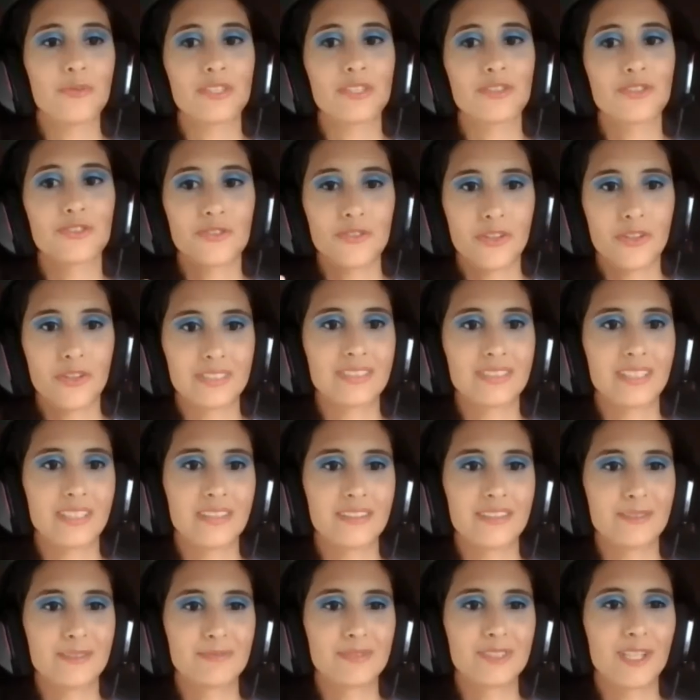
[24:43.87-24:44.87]
with
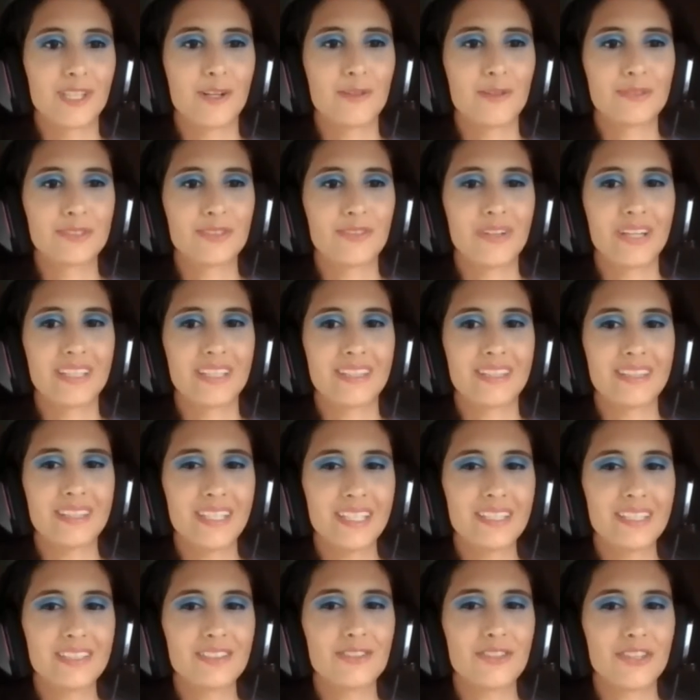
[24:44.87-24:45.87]
trusting themselves. So I
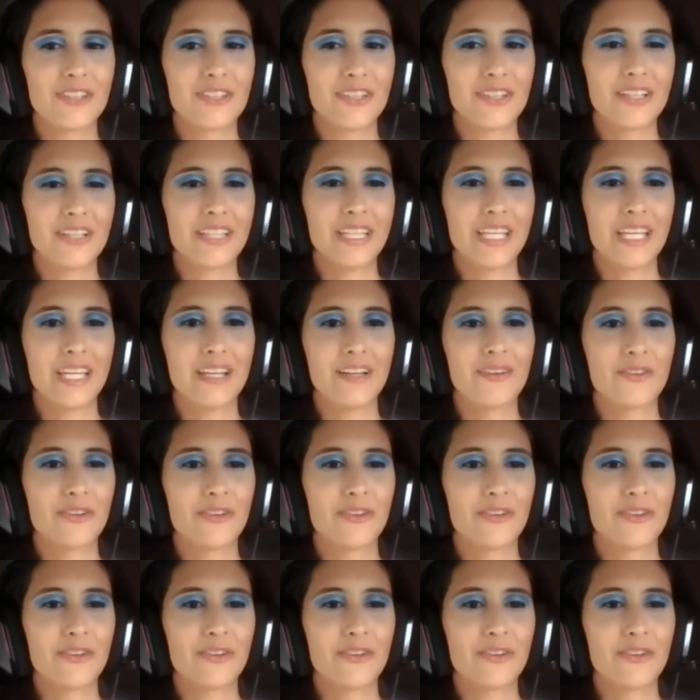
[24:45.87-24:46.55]
think journaling